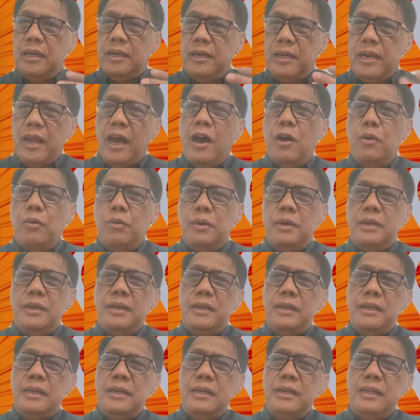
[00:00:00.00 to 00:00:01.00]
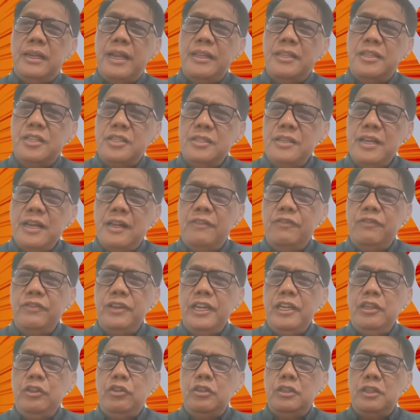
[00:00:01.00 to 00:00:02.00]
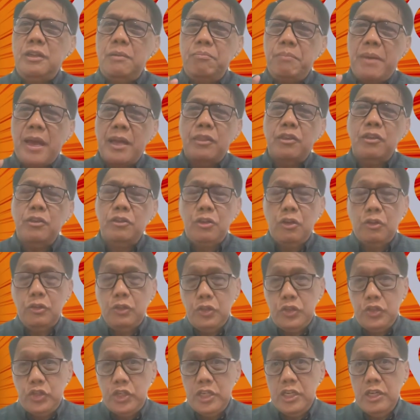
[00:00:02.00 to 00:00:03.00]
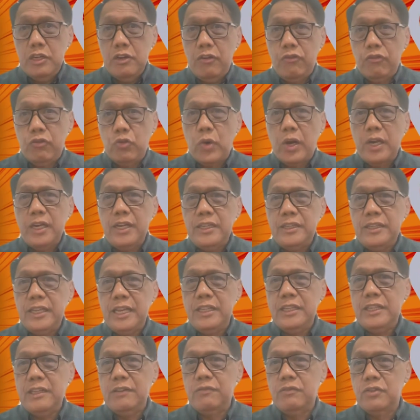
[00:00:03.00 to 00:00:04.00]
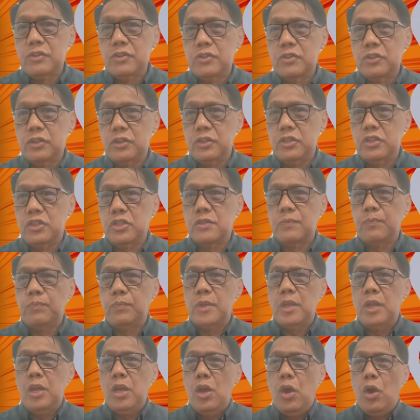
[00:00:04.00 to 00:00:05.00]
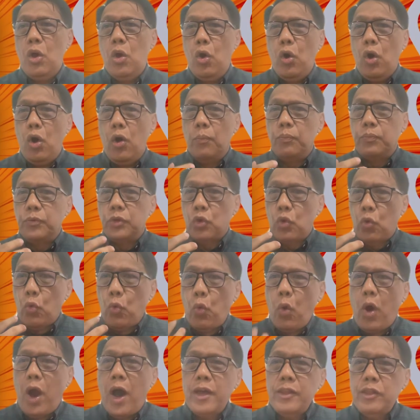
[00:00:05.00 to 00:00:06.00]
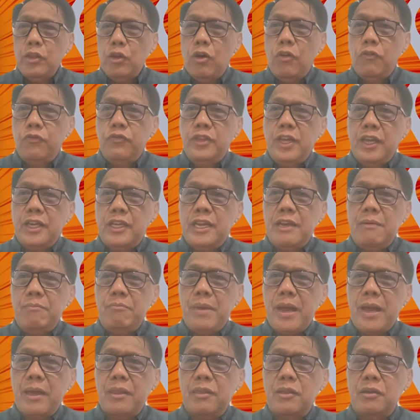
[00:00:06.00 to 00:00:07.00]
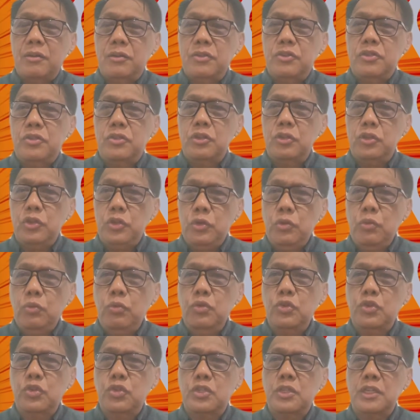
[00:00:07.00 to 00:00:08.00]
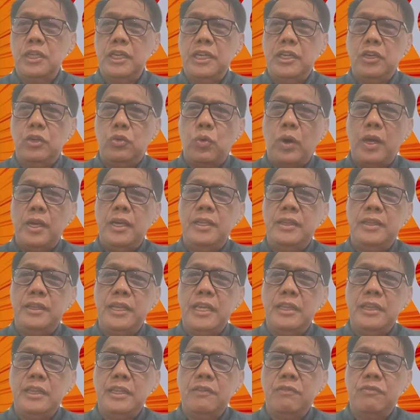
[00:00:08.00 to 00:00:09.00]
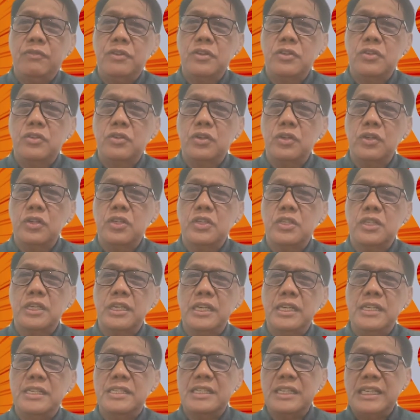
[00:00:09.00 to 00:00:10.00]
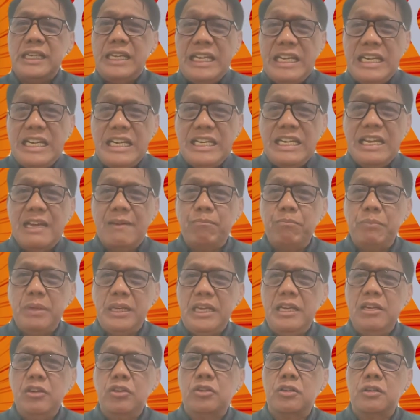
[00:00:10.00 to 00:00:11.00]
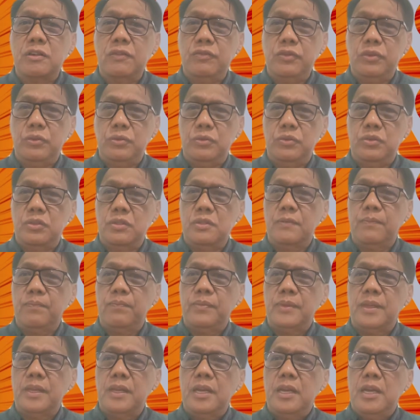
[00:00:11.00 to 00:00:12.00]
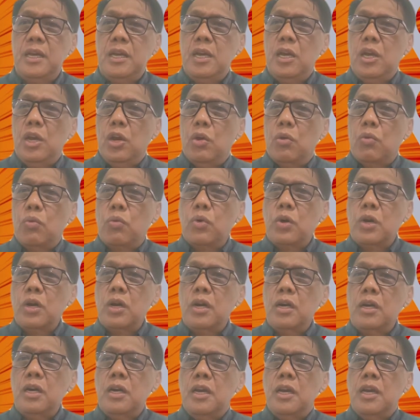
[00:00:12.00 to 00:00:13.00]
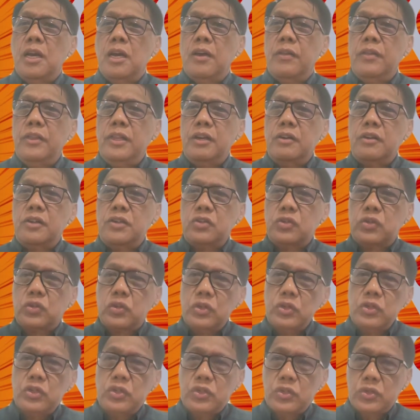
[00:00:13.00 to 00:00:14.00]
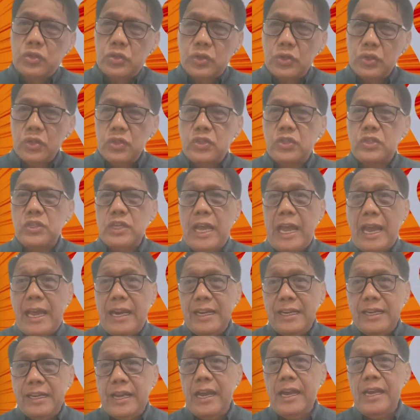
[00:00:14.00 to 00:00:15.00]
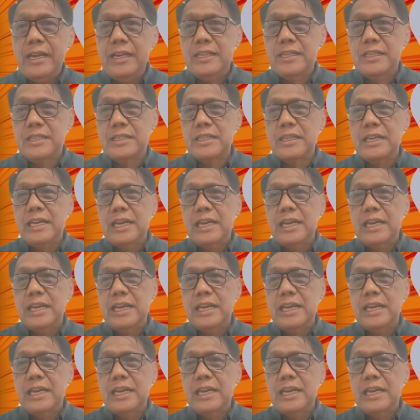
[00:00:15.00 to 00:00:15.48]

Now, let's delve into the methodology of qualitative research. One of the key methods used in qualitative research is in-depth interviews, where the researchers engage